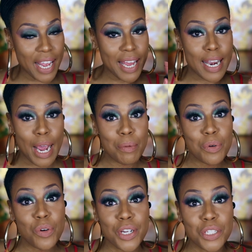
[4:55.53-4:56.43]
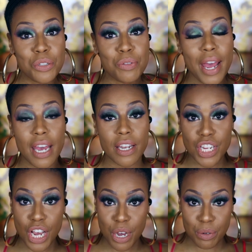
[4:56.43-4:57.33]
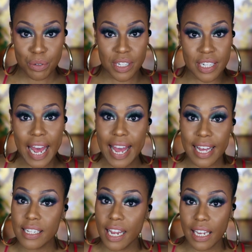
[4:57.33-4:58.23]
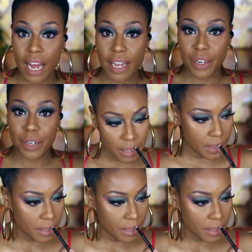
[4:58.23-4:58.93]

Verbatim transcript: And now I'm going to add Toast as a liner.